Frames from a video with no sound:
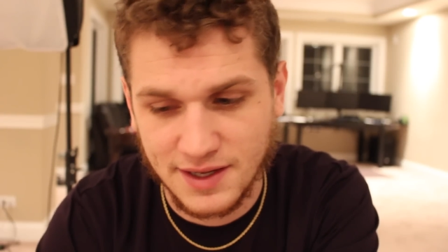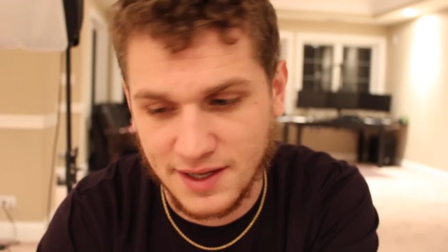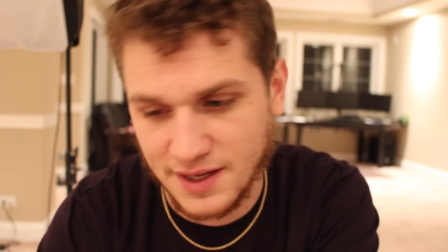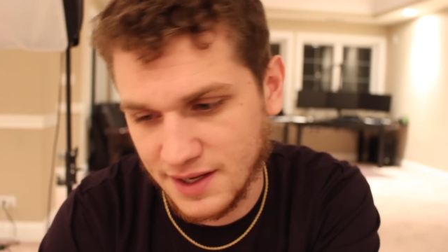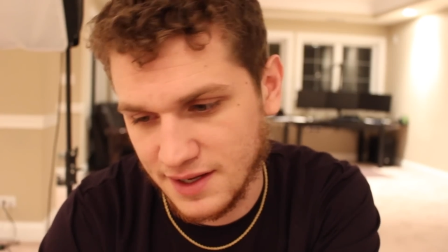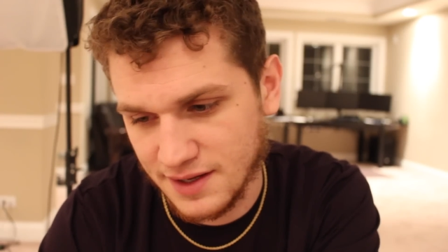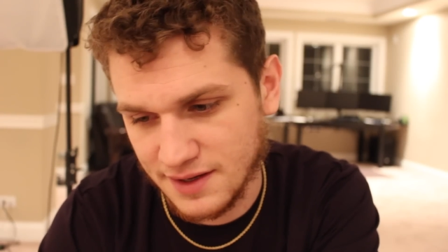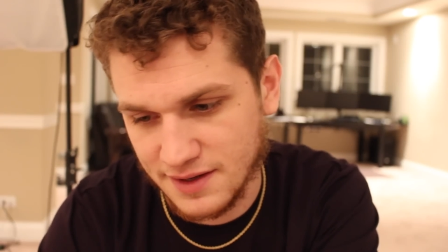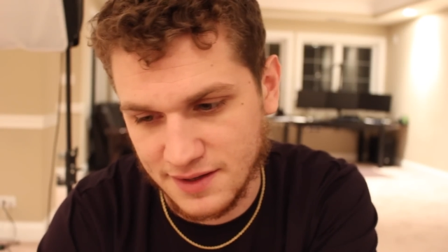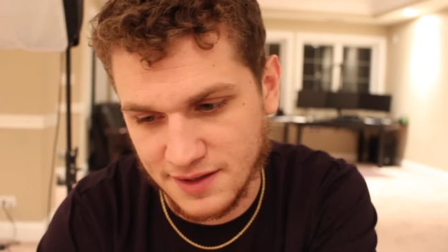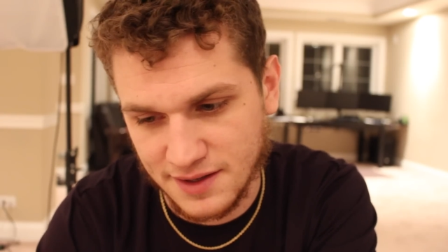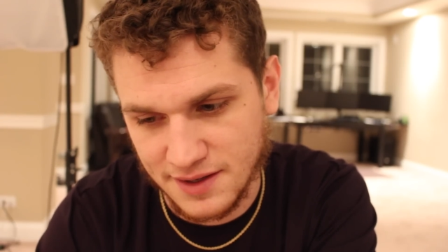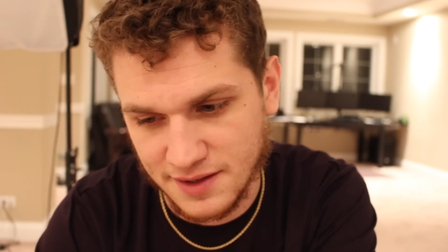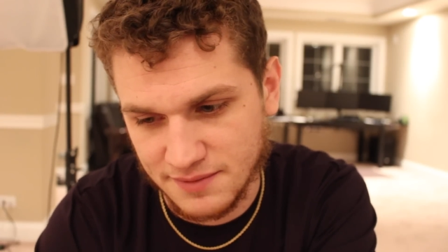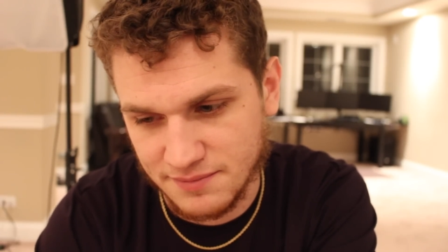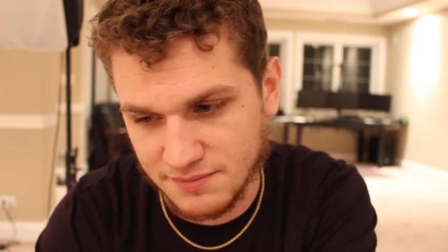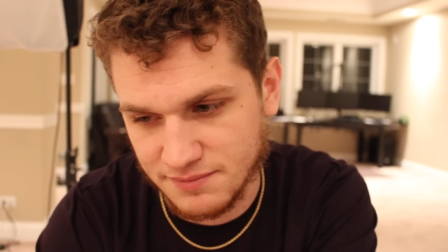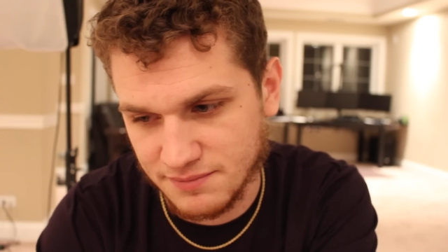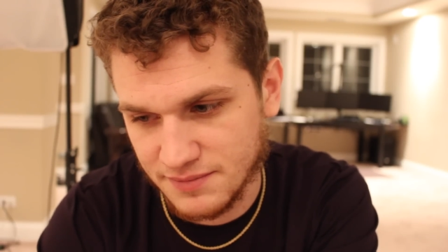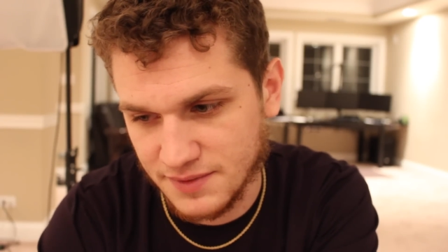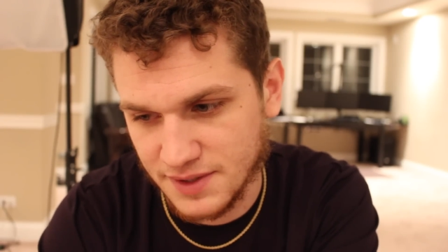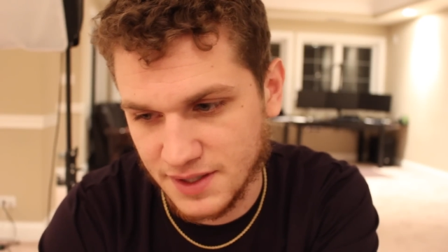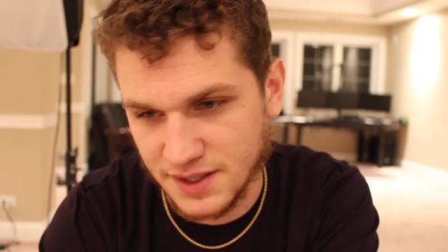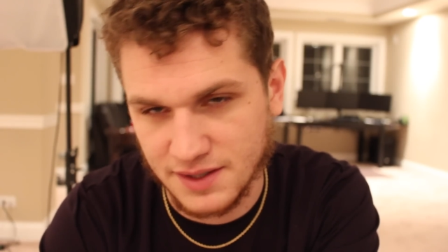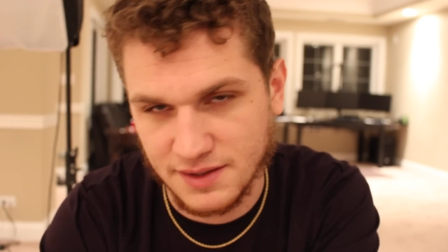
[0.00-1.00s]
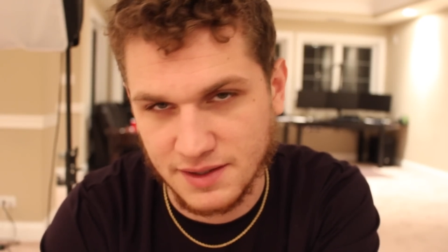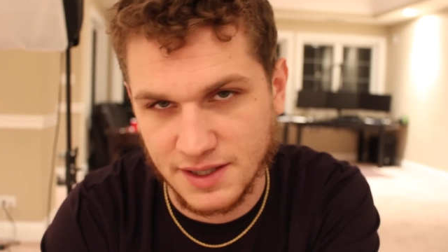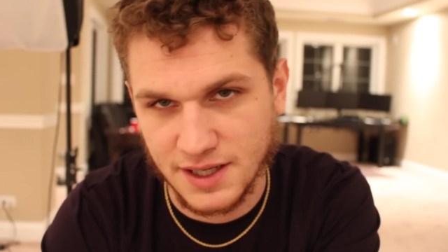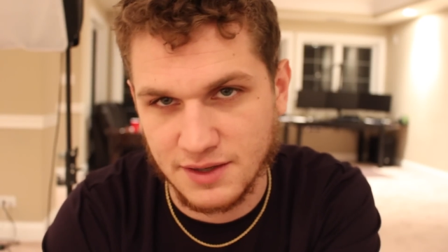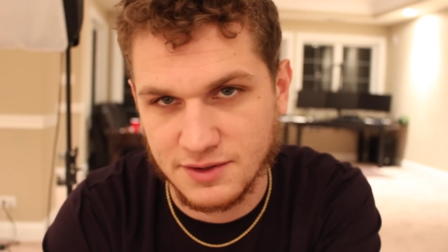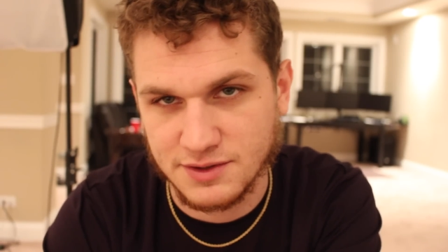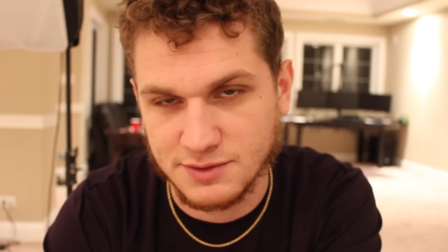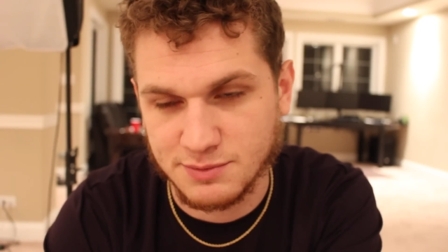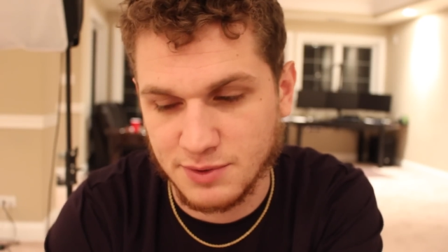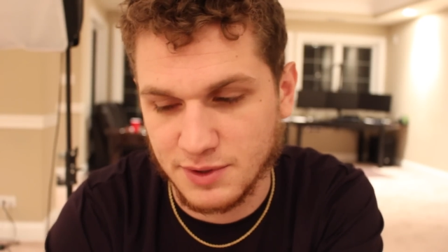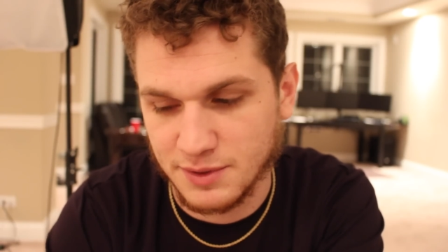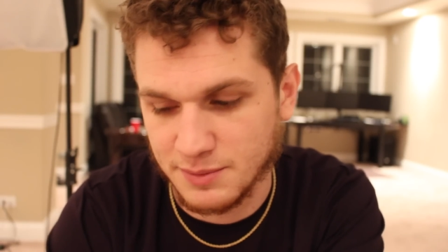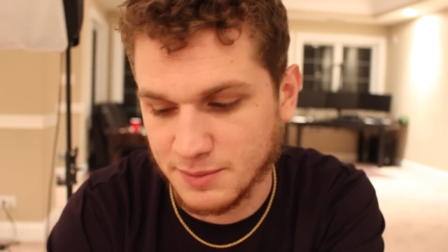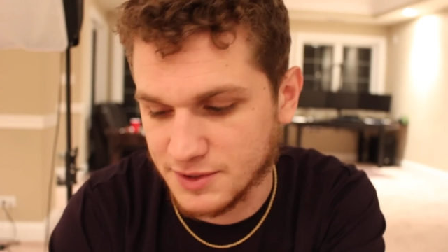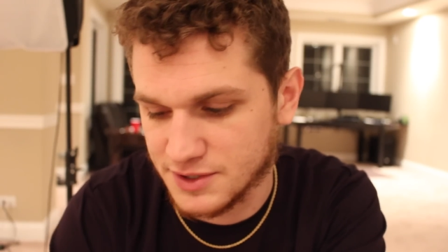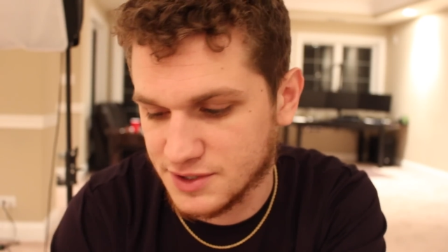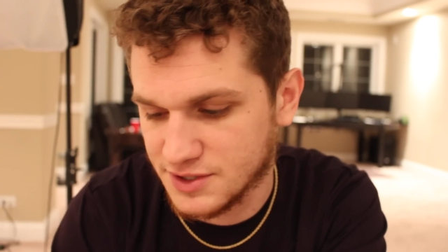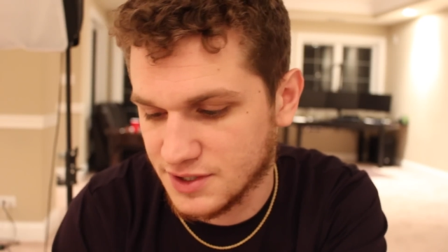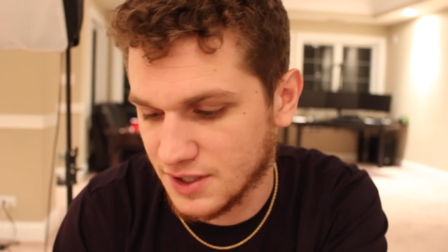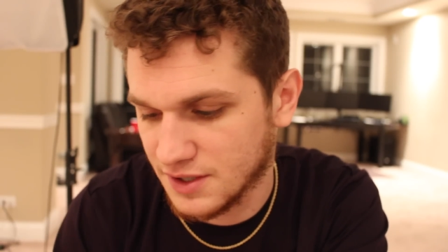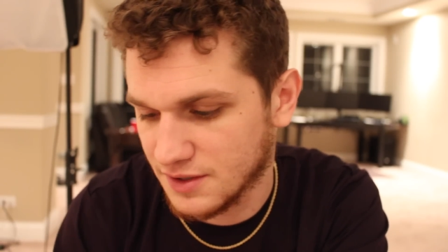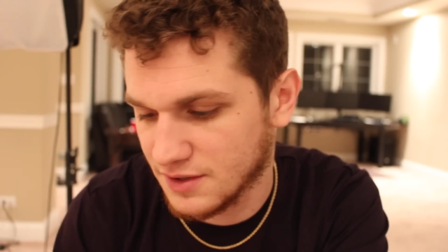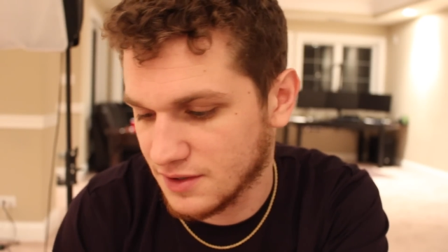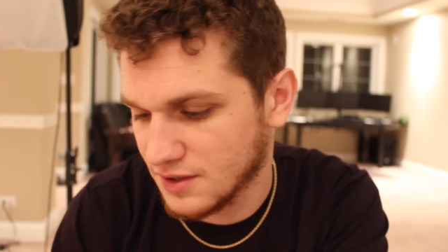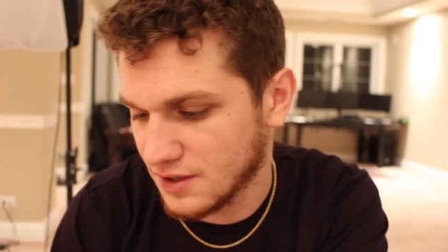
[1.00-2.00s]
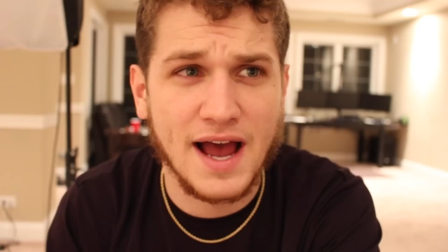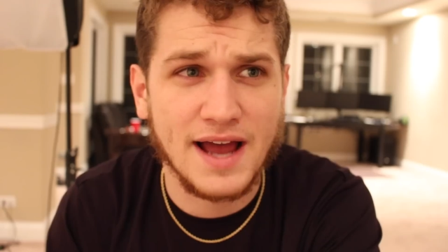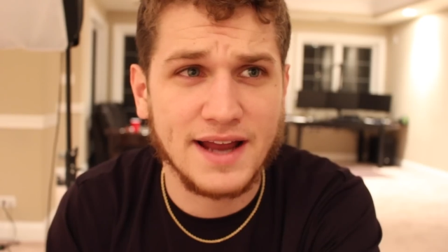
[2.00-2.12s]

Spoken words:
And then that was pretty much done.